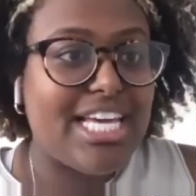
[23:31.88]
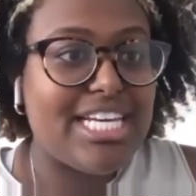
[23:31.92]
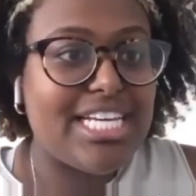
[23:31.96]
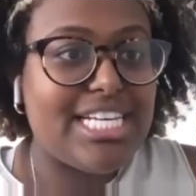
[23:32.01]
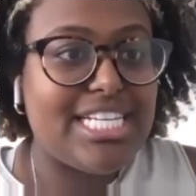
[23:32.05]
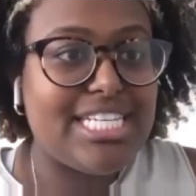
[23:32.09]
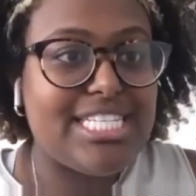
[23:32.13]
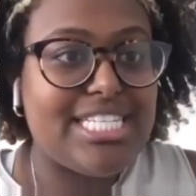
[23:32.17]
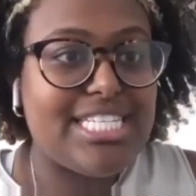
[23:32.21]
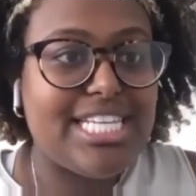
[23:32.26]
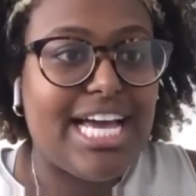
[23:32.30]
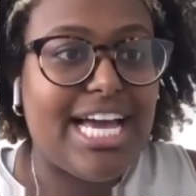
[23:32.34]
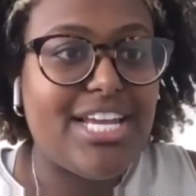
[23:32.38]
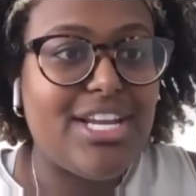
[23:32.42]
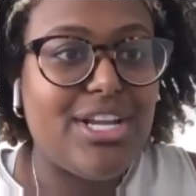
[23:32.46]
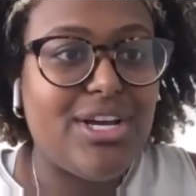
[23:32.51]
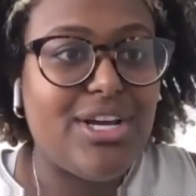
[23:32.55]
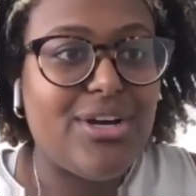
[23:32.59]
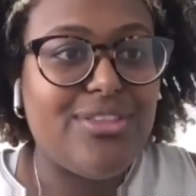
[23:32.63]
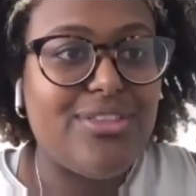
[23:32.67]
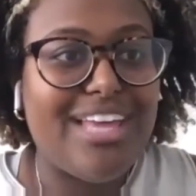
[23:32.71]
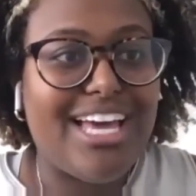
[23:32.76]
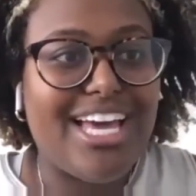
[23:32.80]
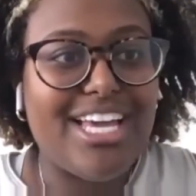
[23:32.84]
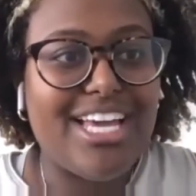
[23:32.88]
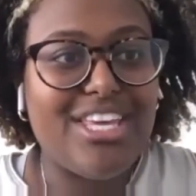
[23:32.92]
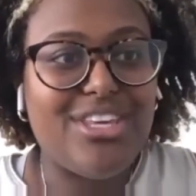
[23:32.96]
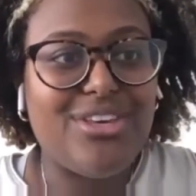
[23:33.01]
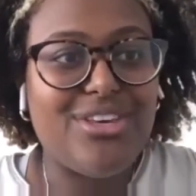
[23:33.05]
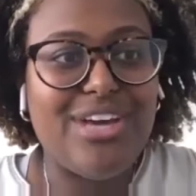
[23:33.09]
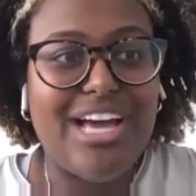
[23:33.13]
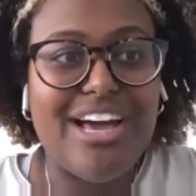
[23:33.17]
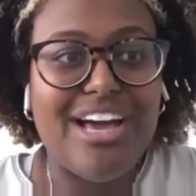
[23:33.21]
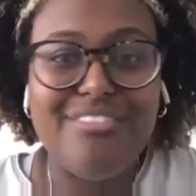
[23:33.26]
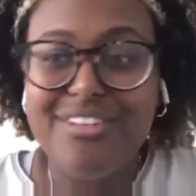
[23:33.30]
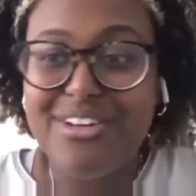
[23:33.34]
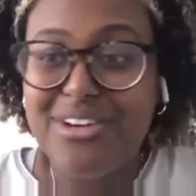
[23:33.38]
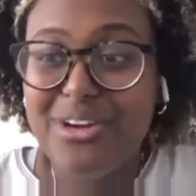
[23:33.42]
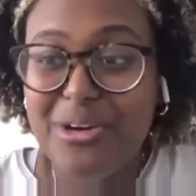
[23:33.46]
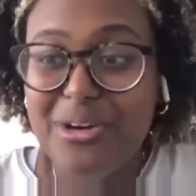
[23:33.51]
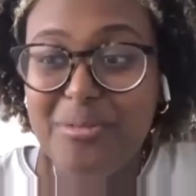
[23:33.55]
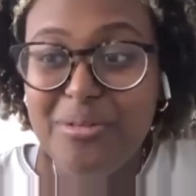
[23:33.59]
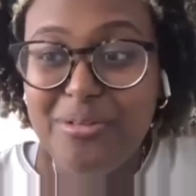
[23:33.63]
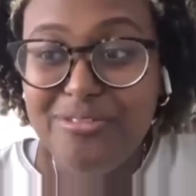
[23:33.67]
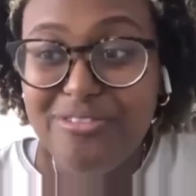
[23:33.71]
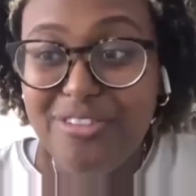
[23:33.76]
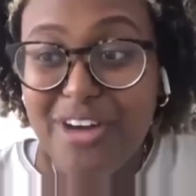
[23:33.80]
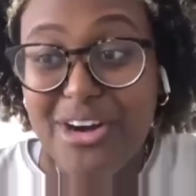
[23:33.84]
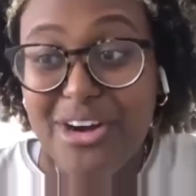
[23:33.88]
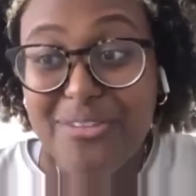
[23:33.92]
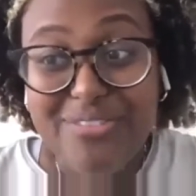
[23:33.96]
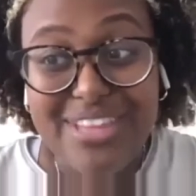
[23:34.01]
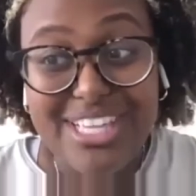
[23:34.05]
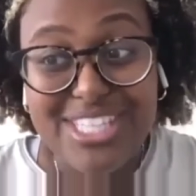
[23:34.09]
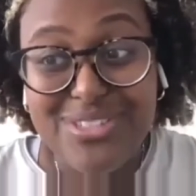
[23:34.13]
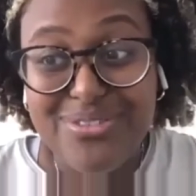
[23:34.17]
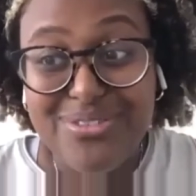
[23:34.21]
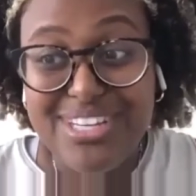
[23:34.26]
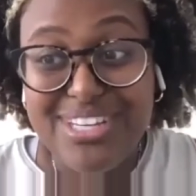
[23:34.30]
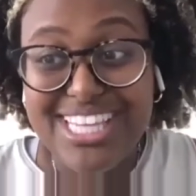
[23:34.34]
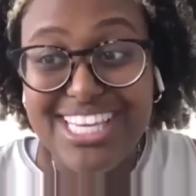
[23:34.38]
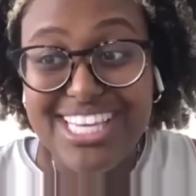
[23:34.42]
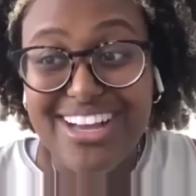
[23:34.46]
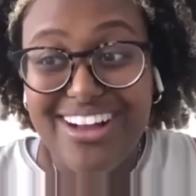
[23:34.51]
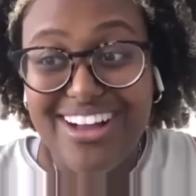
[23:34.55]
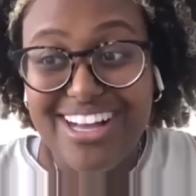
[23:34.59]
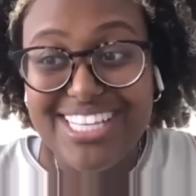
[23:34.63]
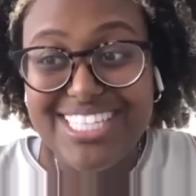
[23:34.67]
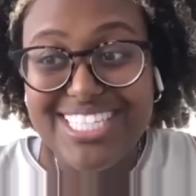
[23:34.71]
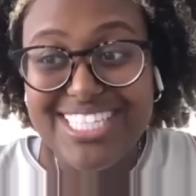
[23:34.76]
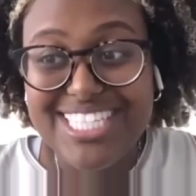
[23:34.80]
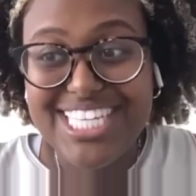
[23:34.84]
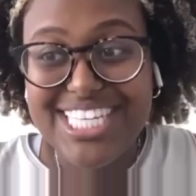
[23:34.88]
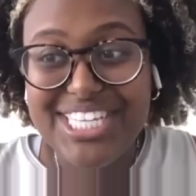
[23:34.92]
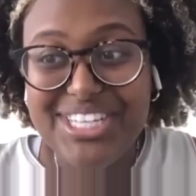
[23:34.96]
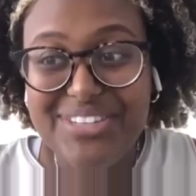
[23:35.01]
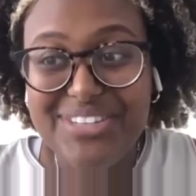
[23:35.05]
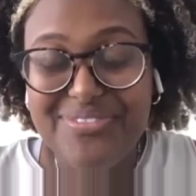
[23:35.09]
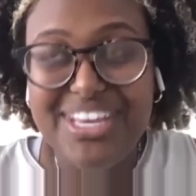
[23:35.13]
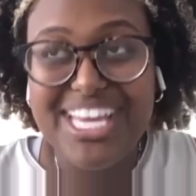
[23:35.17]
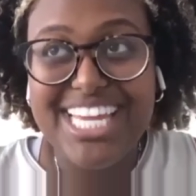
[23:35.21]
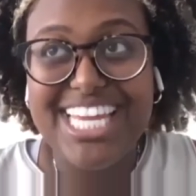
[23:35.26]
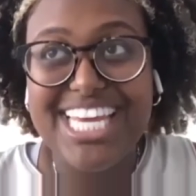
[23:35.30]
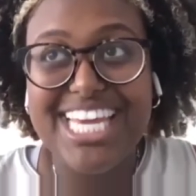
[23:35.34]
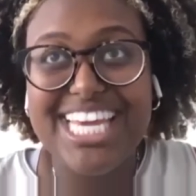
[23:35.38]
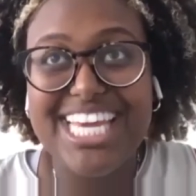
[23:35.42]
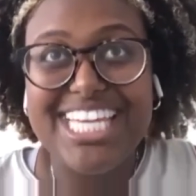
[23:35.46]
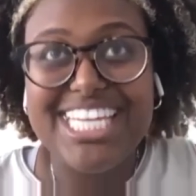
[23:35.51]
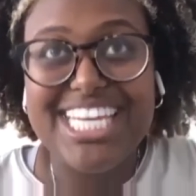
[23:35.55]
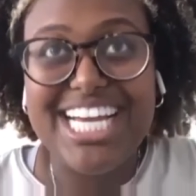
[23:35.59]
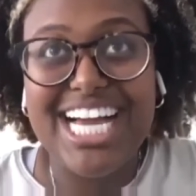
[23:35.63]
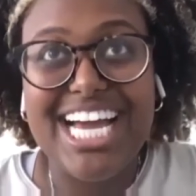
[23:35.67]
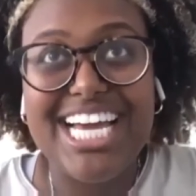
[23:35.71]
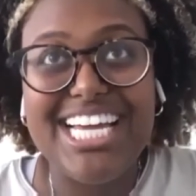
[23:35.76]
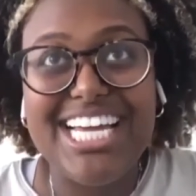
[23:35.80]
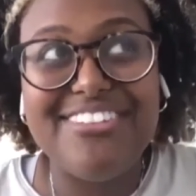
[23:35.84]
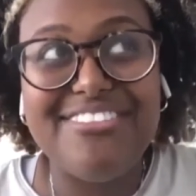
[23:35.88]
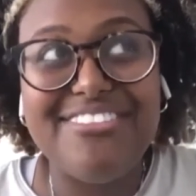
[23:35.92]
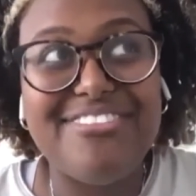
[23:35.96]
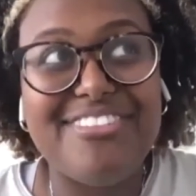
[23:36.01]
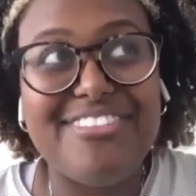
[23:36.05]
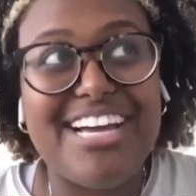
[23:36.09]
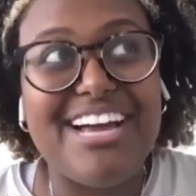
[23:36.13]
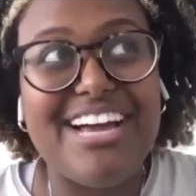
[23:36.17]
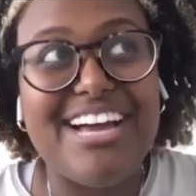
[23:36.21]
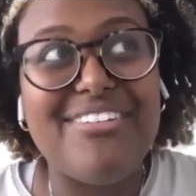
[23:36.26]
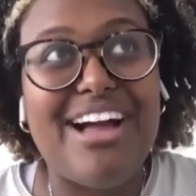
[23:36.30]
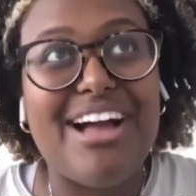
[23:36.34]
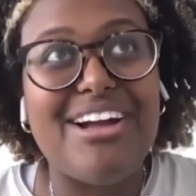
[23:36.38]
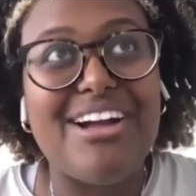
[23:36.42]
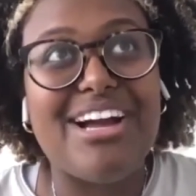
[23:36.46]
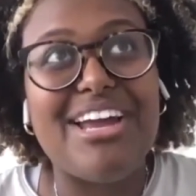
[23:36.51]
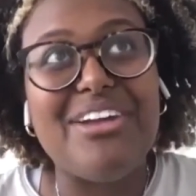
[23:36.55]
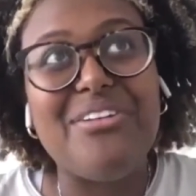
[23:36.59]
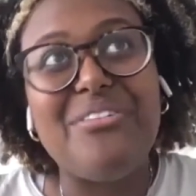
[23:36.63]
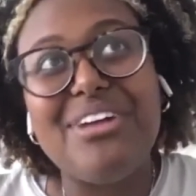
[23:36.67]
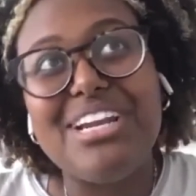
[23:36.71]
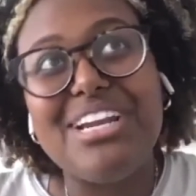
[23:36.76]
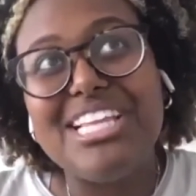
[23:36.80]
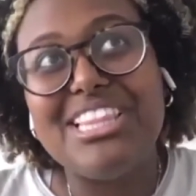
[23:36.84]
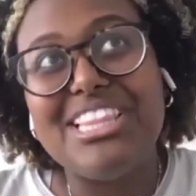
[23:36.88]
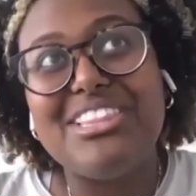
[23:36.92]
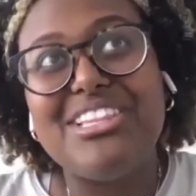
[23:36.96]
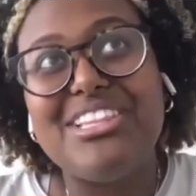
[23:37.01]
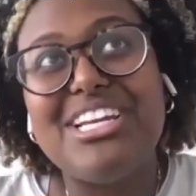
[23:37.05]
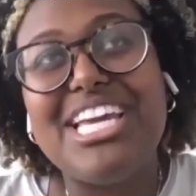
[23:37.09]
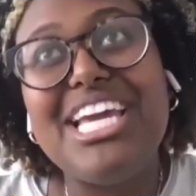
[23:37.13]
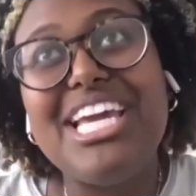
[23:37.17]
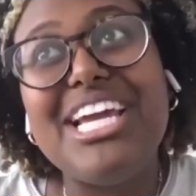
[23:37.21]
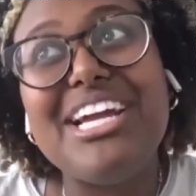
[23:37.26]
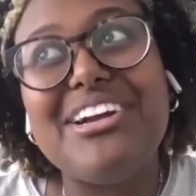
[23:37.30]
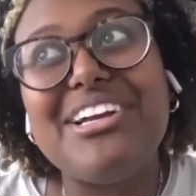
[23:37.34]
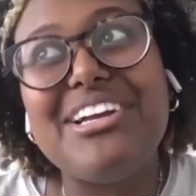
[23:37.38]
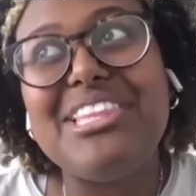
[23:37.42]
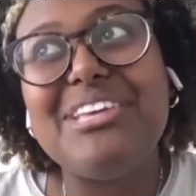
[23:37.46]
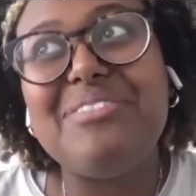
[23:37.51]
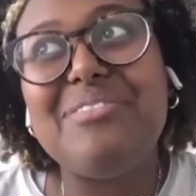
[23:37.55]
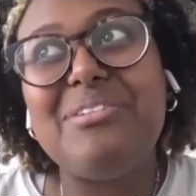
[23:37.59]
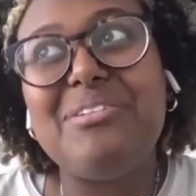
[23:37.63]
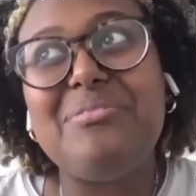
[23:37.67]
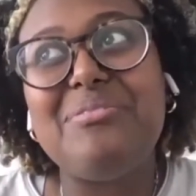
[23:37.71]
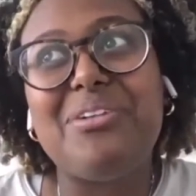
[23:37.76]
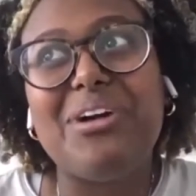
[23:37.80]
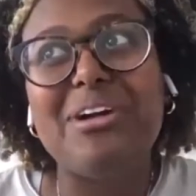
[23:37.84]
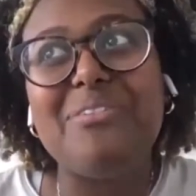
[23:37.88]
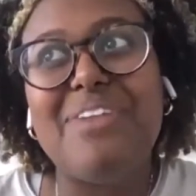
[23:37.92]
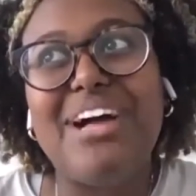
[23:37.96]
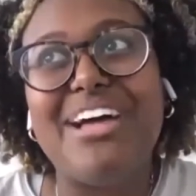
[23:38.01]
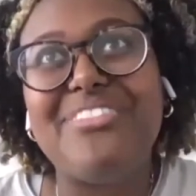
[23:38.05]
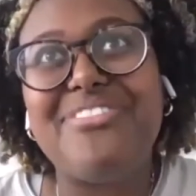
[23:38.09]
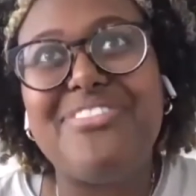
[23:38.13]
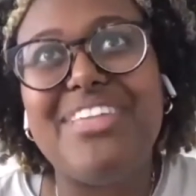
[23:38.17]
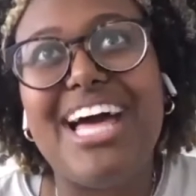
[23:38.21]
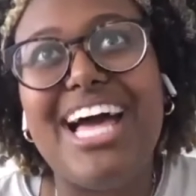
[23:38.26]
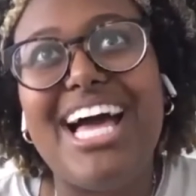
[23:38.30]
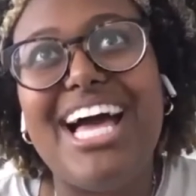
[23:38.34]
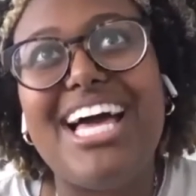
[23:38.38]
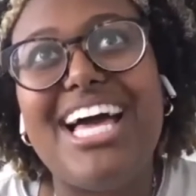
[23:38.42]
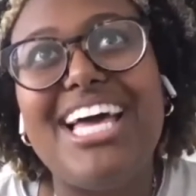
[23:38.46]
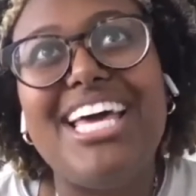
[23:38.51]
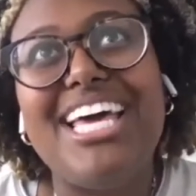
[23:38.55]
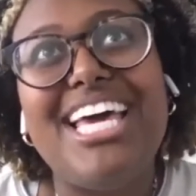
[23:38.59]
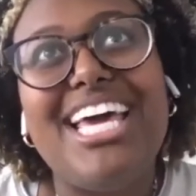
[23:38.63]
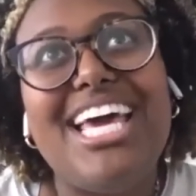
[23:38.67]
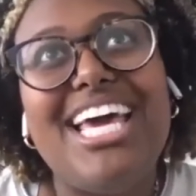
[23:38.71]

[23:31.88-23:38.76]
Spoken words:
is, I know that you have an urban farm that's really awesome, and it I kind of want to hear a little bit more about that,